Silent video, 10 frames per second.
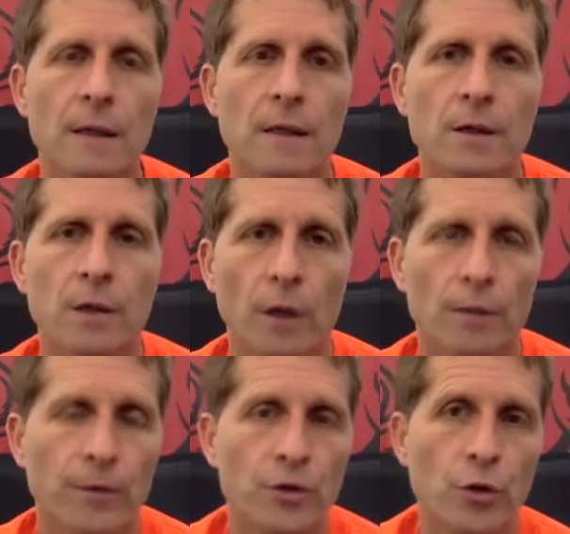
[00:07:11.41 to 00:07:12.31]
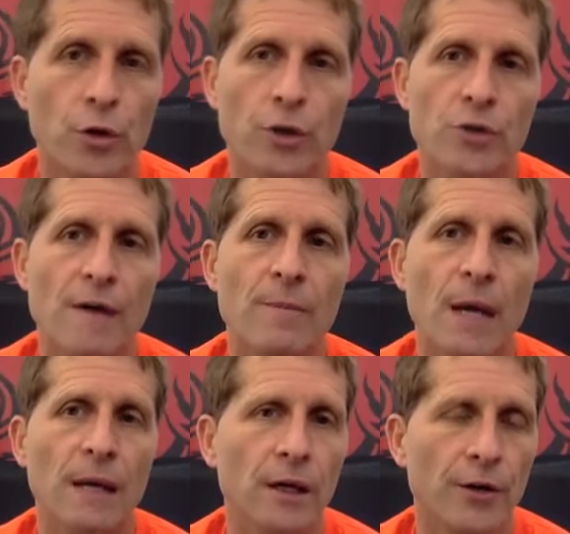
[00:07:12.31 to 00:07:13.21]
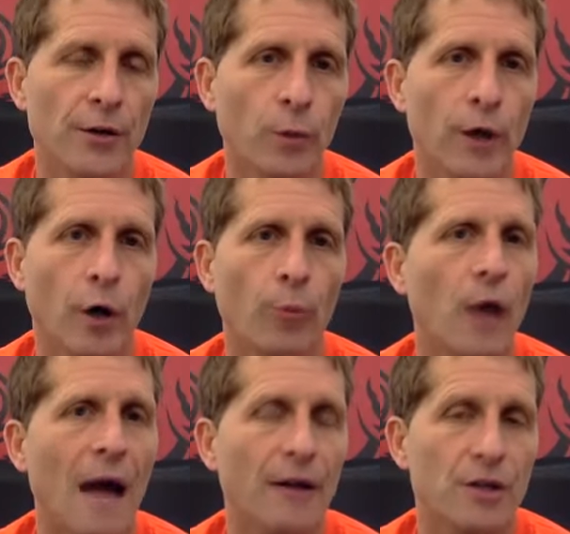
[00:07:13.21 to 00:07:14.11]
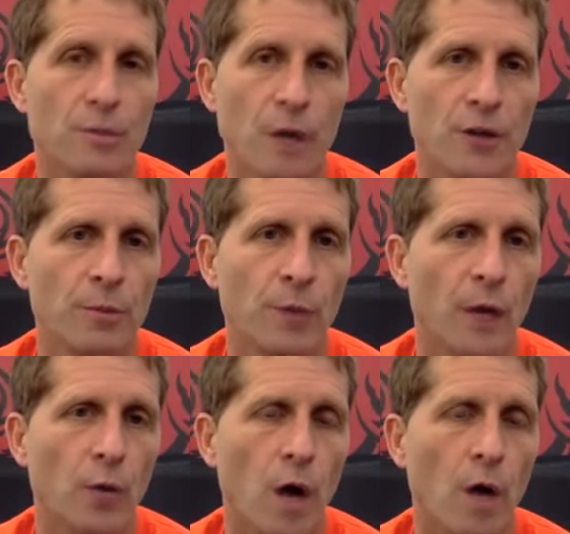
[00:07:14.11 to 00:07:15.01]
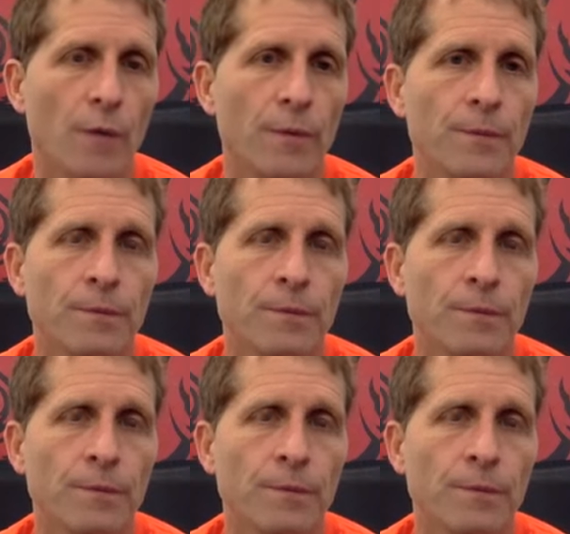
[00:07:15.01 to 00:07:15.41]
you know, the 2 years I've been here that we don't practice much in Bud Walton.